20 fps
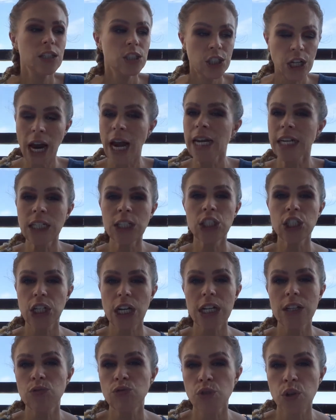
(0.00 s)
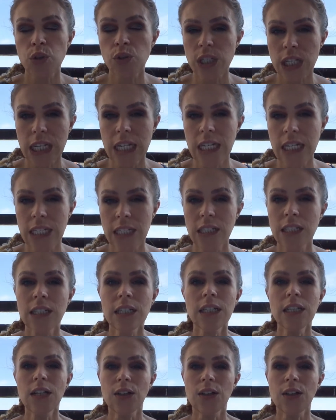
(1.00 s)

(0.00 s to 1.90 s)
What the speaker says: change in routine